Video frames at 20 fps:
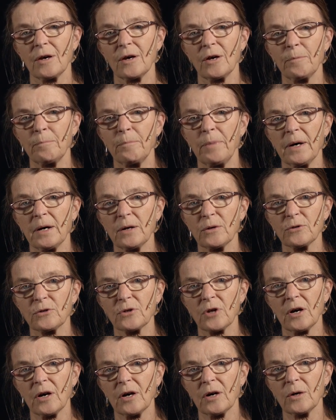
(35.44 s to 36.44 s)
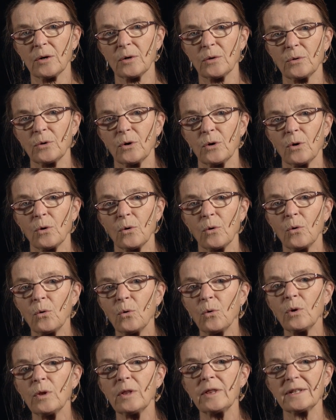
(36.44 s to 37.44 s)
about how
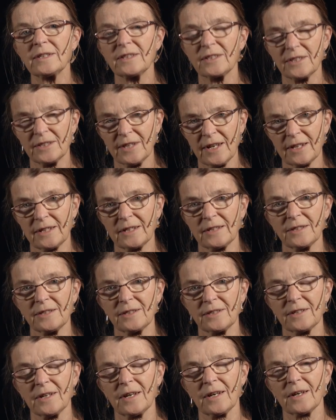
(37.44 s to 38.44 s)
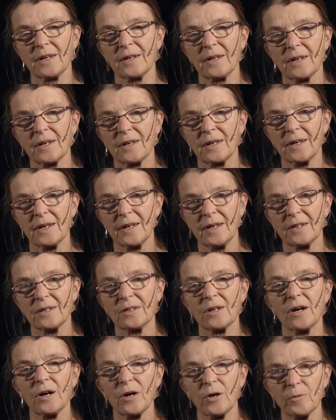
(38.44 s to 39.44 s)
all the cells
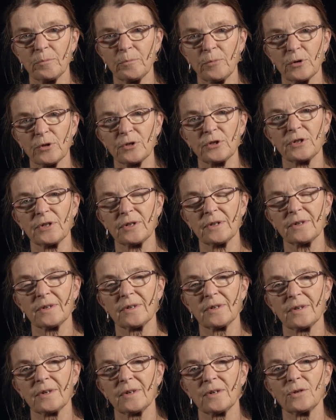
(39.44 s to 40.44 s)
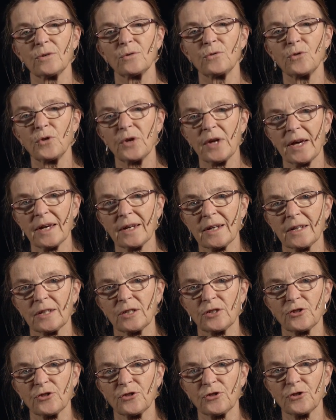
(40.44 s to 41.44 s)
in our body
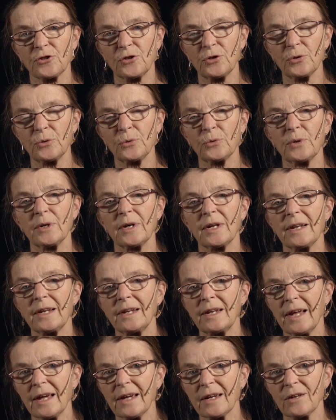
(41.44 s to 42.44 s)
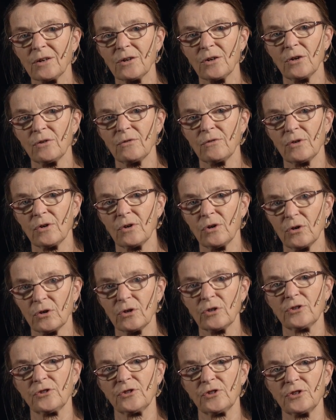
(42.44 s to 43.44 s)
react to lack of
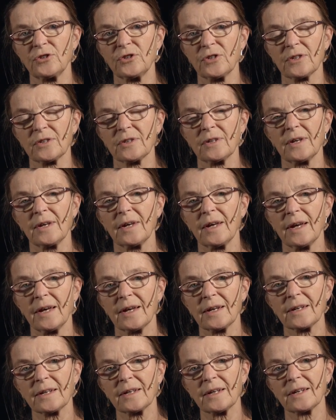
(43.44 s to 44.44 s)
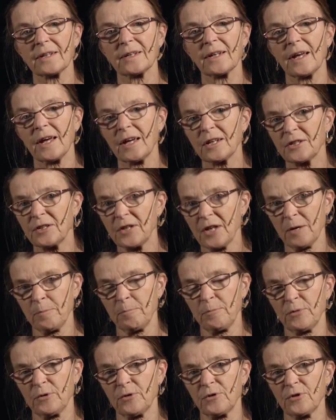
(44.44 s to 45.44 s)
oxygen and can
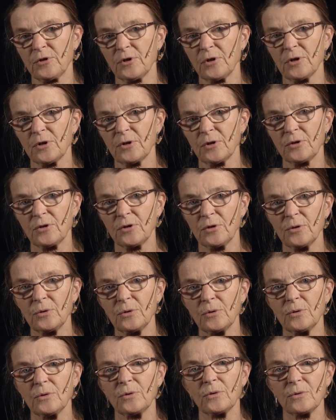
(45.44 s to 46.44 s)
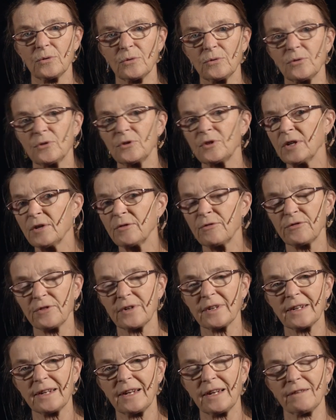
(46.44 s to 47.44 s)
adapt to
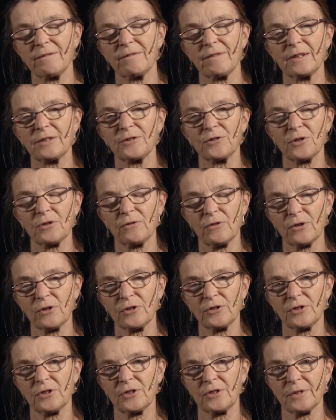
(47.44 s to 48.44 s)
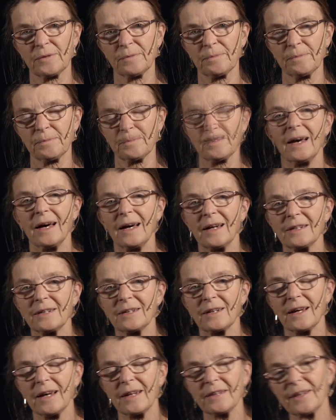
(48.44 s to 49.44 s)
different levels of oxygen.
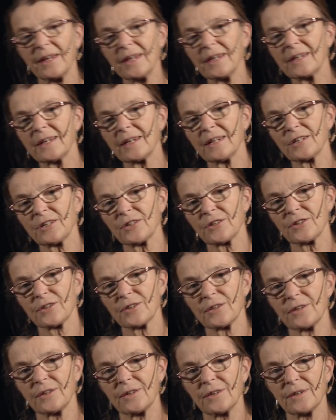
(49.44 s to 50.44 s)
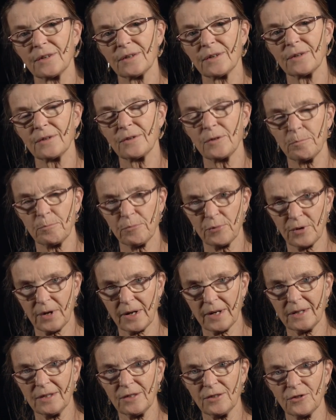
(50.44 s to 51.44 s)
And they get the
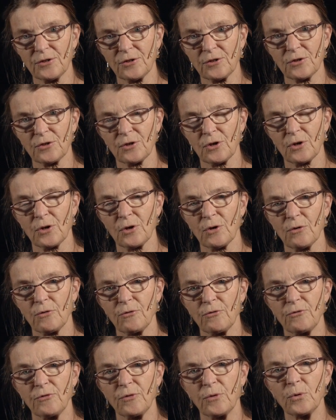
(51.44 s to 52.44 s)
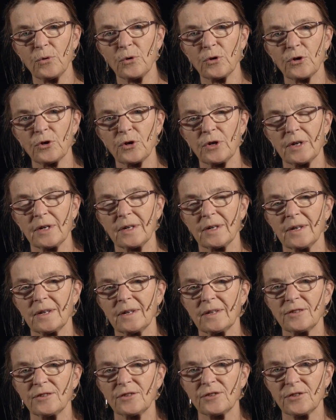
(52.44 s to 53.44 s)
prize for
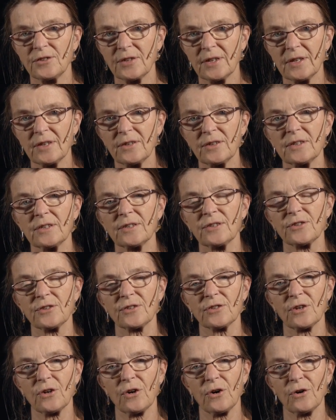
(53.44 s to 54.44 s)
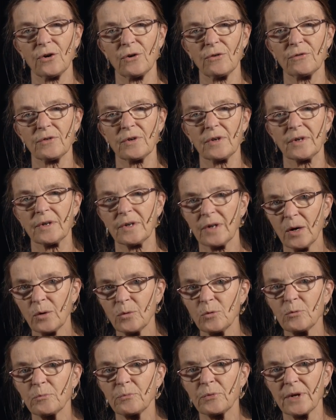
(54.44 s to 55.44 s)
a series of
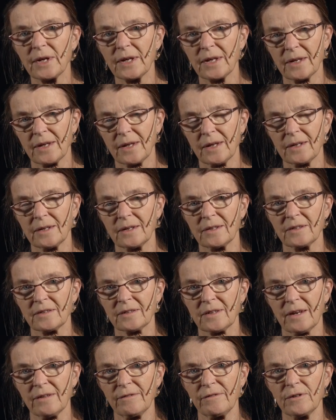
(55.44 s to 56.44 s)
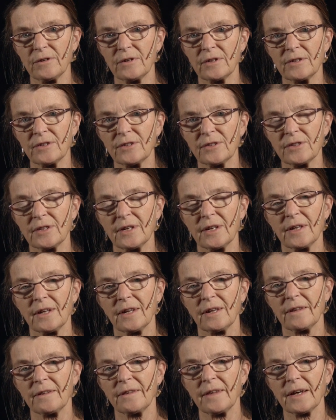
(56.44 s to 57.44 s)
groundbreaking discoveries
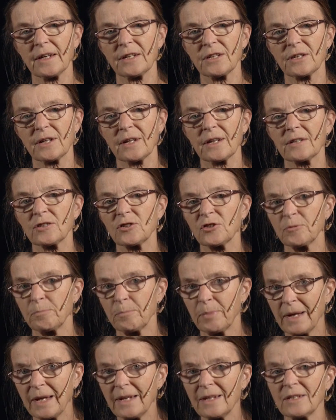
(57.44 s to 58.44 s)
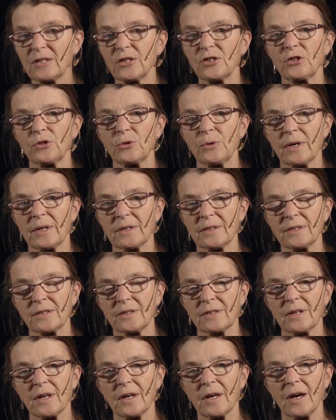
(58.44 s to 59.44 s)
that explains to
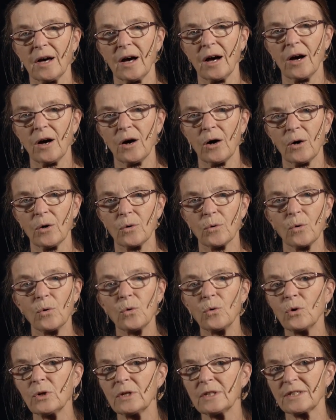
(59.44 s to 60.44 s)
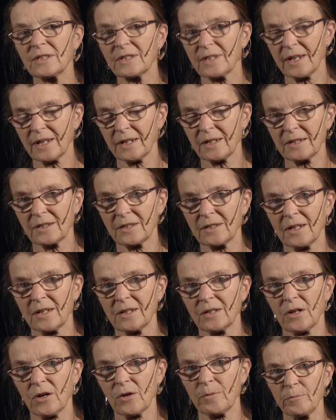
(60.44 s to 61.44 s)
us how all cells
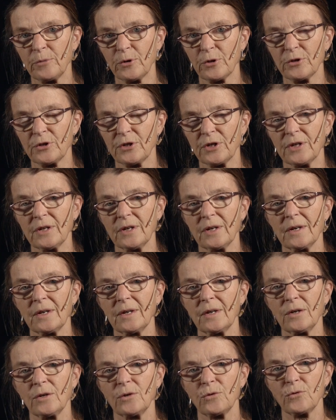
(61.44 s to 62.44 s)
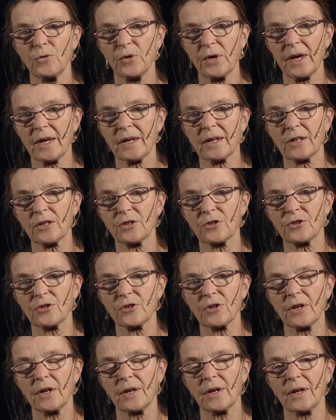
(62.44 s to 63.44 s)
in body
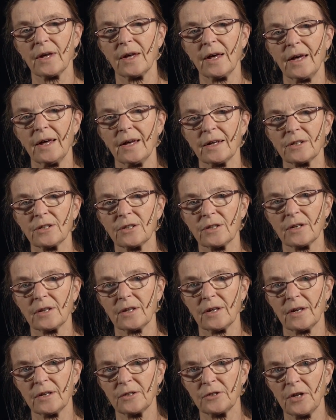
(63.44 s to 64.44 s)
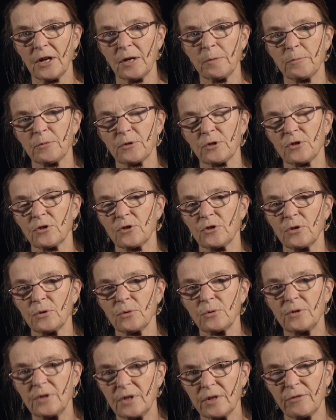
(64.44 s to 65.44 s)
react and adapt
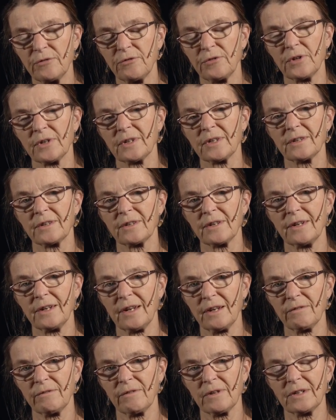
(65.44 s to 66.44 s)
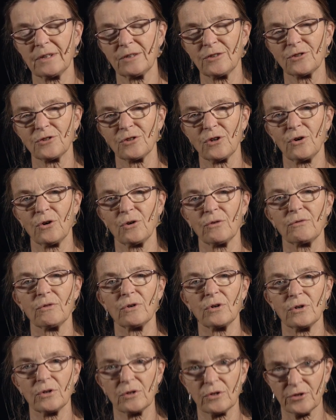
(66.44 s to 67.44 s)
to different levels of
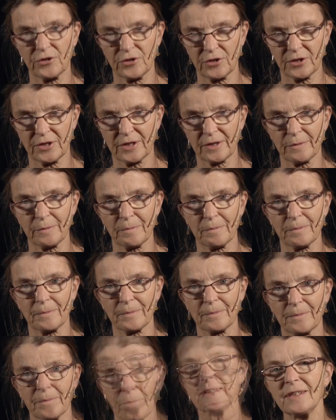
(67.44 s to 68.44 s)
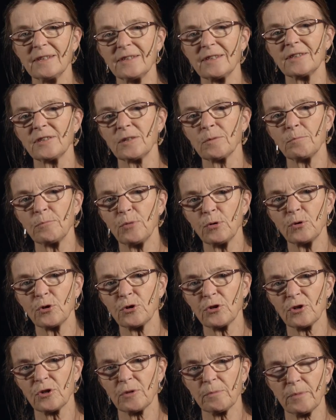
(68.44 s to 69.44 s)
oxygen. This is
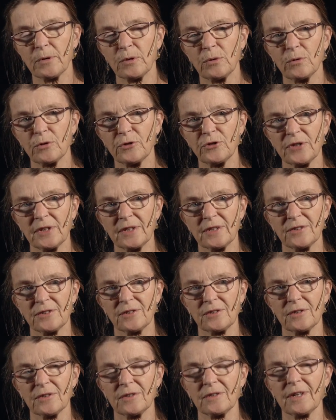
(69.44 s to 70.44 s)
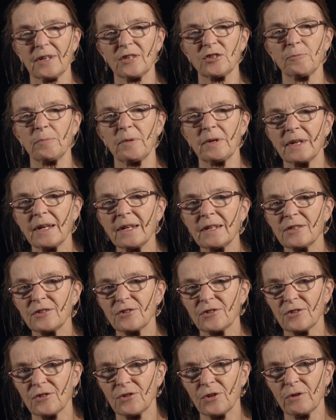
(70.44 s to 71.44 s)
important because it's an
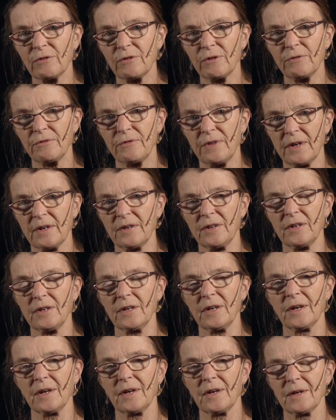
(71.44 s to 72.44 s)
explanation of a very